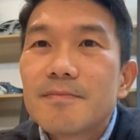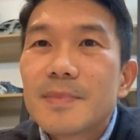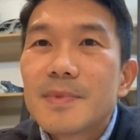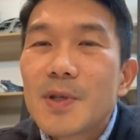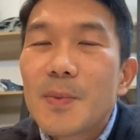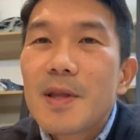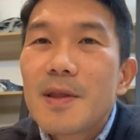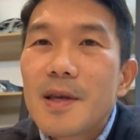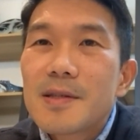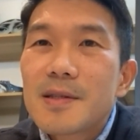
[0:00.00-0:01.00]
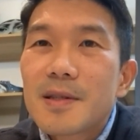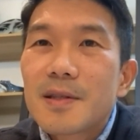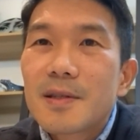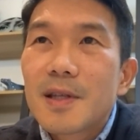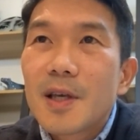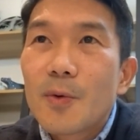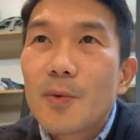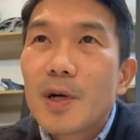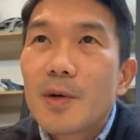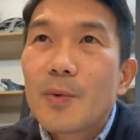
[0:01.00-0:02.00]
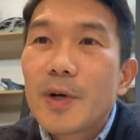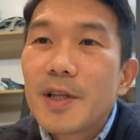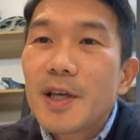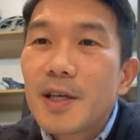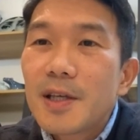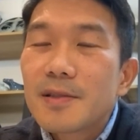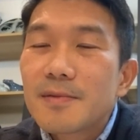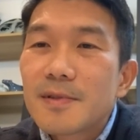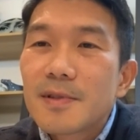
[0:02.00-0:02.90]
so many things, well, when they